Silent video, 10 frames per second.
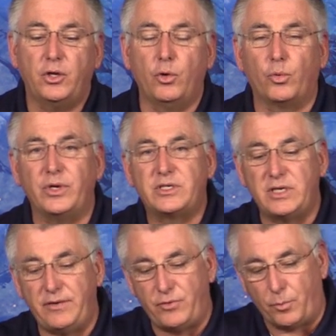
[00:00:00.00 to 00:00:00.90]
You'll
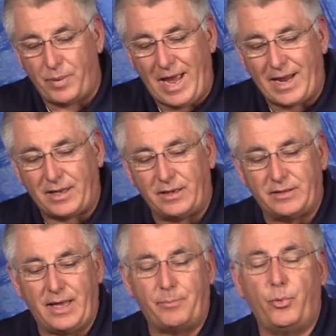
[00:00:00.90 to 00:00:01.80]
receive your packet
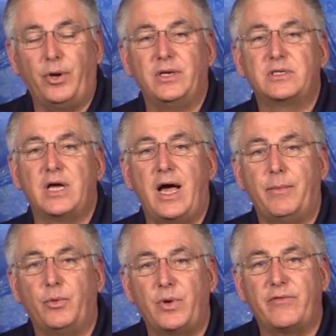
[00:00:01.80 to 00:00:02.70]
at that point in
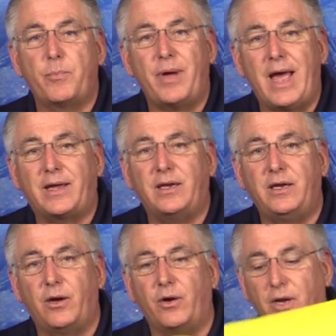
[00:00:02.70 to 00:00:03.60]
time, and we have a packet
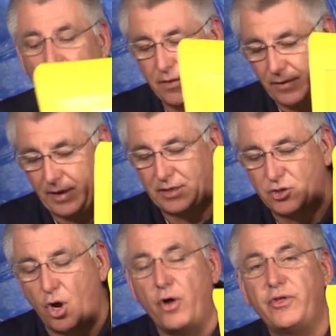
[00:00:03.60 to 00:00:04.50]
here that
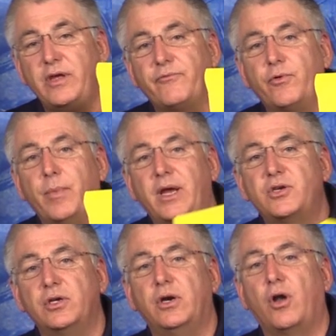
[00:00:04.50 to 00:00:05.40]
has all the
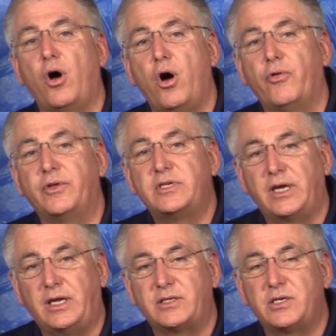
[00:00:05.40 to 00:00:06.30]
information and all the
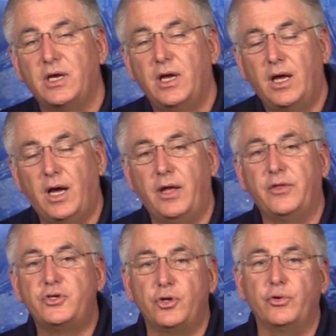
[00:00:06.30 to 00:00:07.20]
tickets
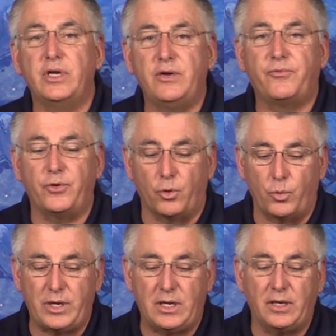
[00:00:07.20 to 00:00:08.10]
that you'll need for your
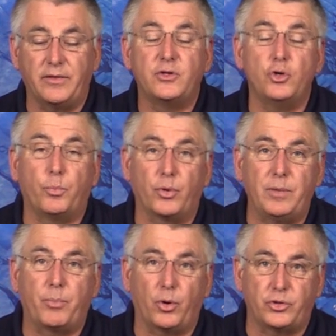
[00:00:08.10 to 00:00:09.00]
weekend that you
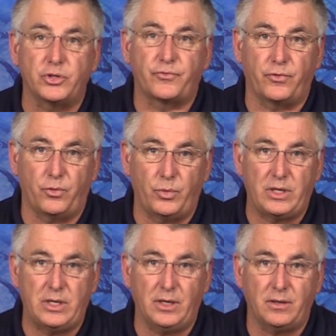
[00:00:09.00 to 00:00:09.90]
pre-purchased for the
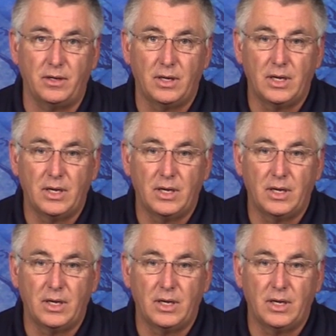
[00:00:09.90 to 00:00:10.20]
weekend.